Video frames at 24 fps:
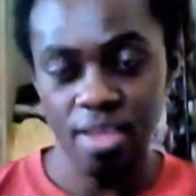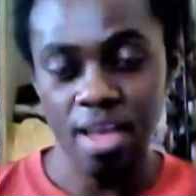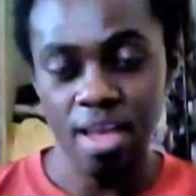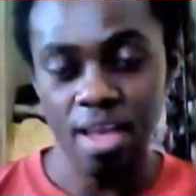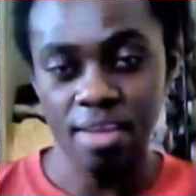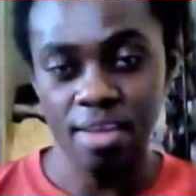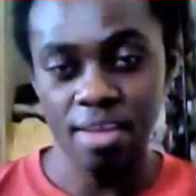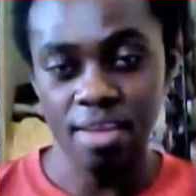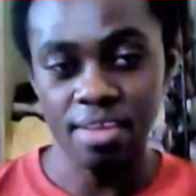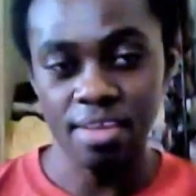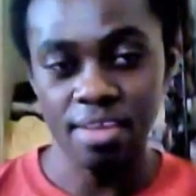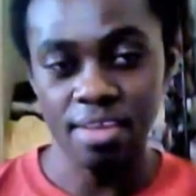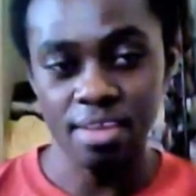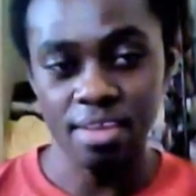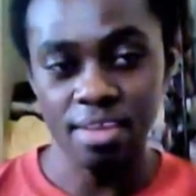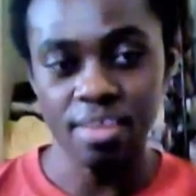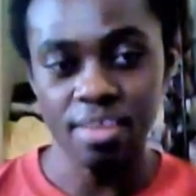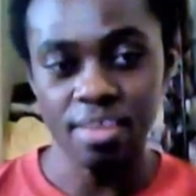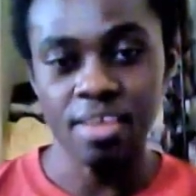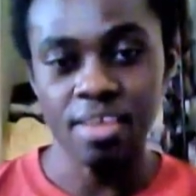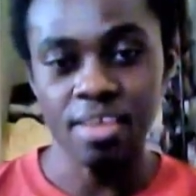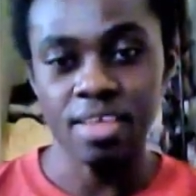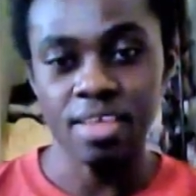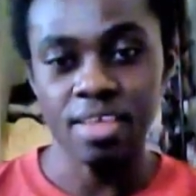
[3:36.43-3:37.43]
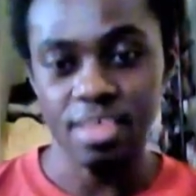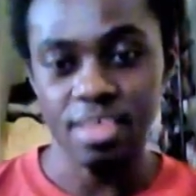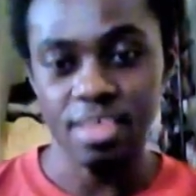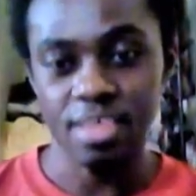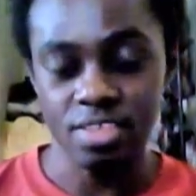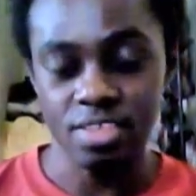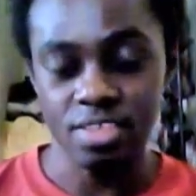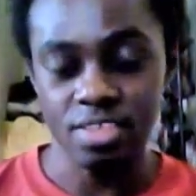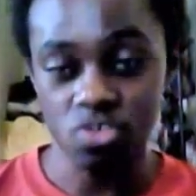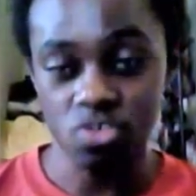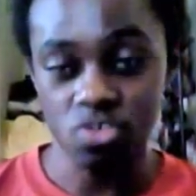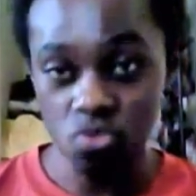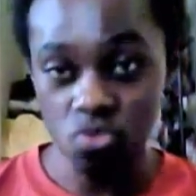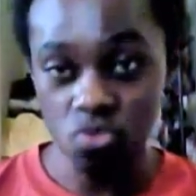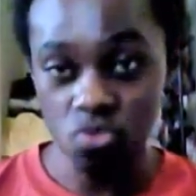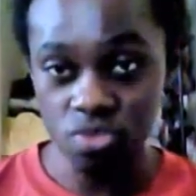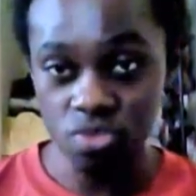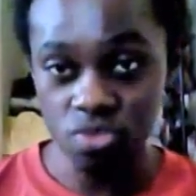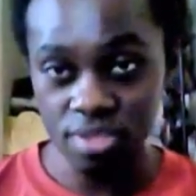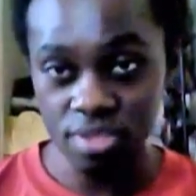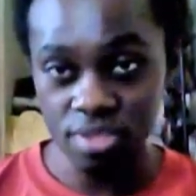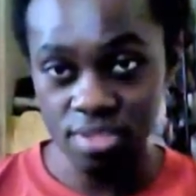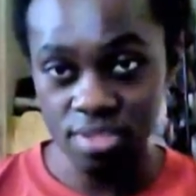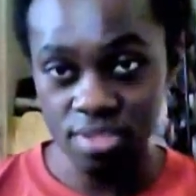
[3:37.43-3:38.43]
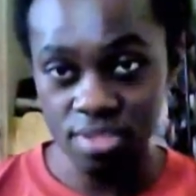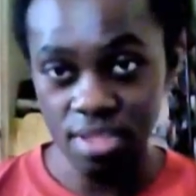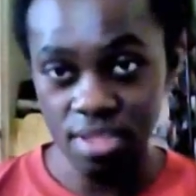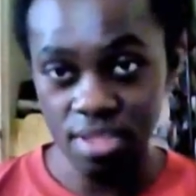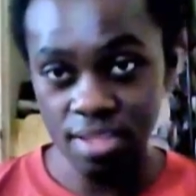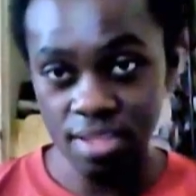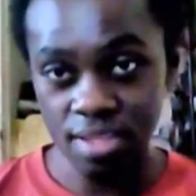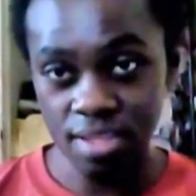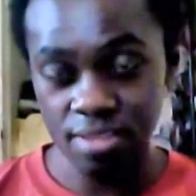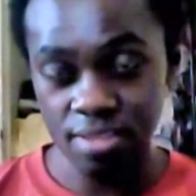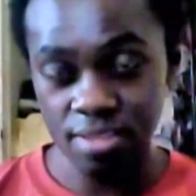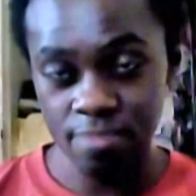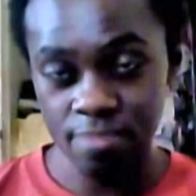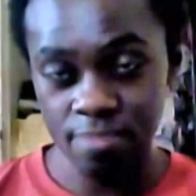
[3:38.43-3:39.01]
and then it uses that